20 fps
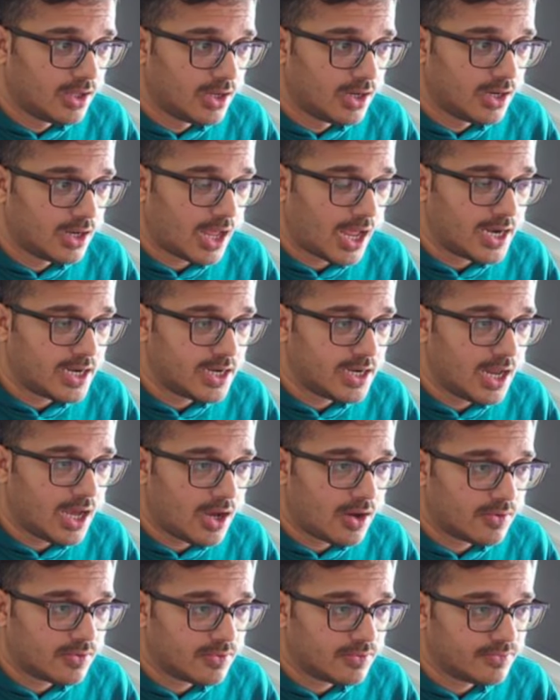And
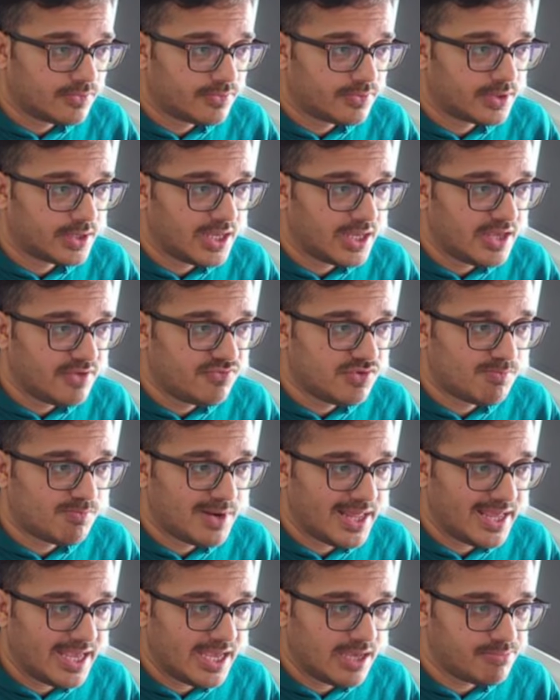now if you
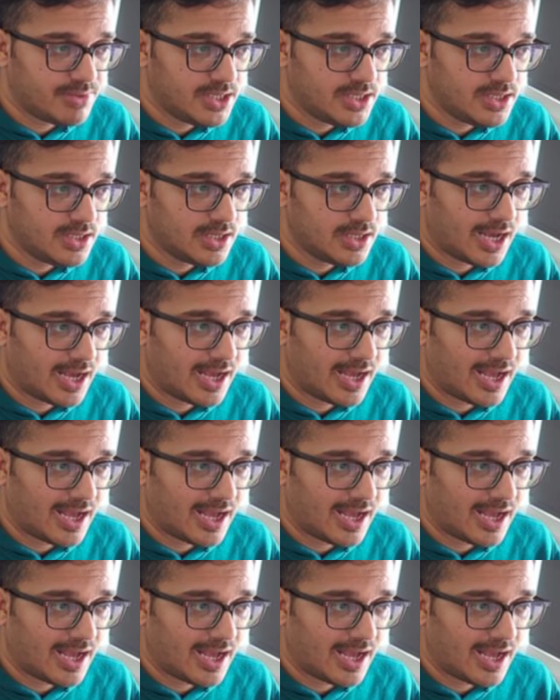play ab,